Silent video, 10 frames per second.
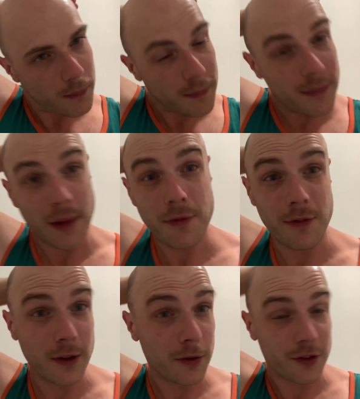That
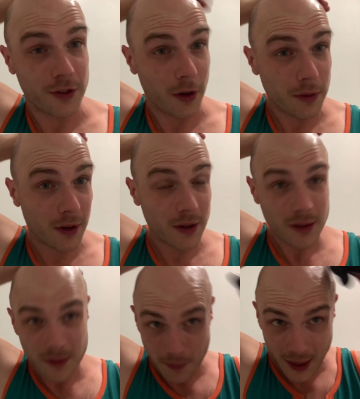feels so good.
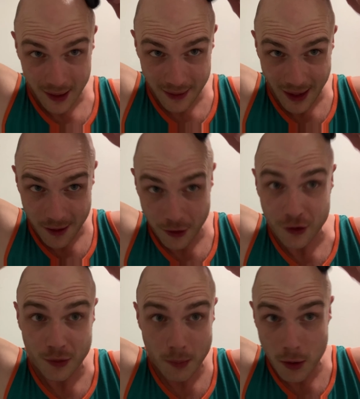Man, that is
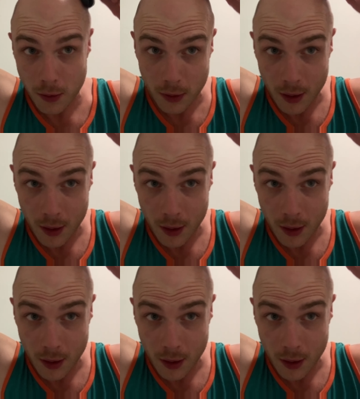smooth.